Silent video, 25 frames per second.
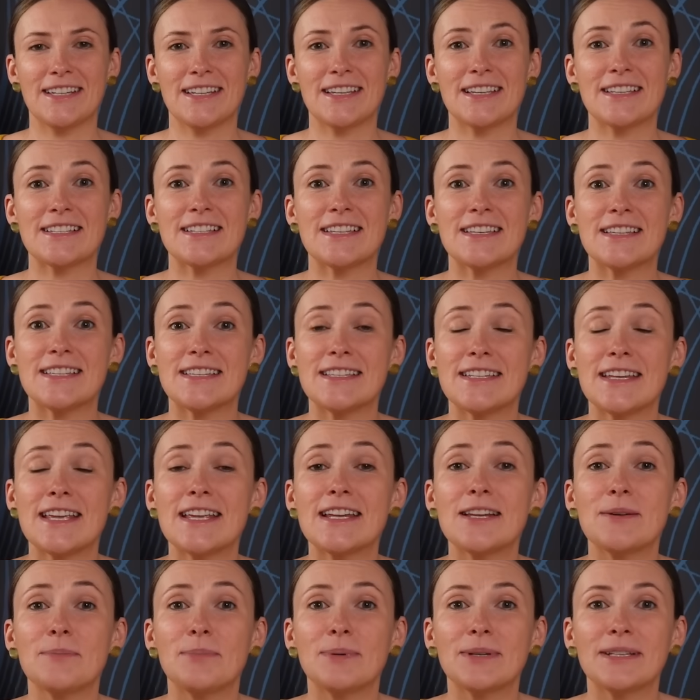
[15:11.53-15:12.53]

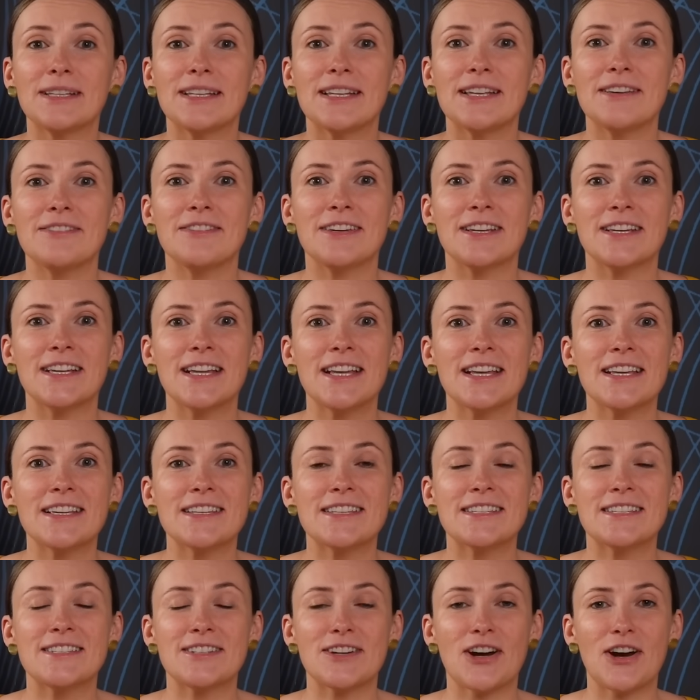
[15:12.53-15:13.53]
Sustainable living
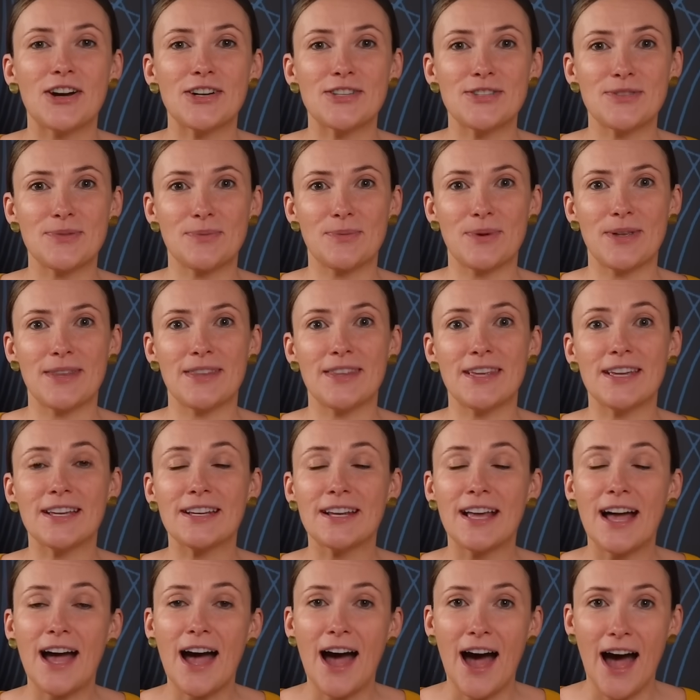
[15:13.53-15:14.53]
starts within
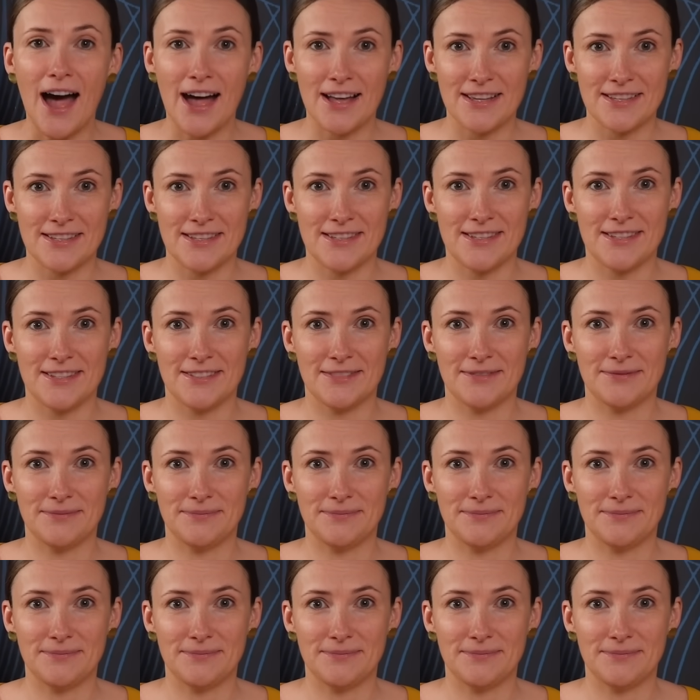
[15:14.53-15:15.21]
us.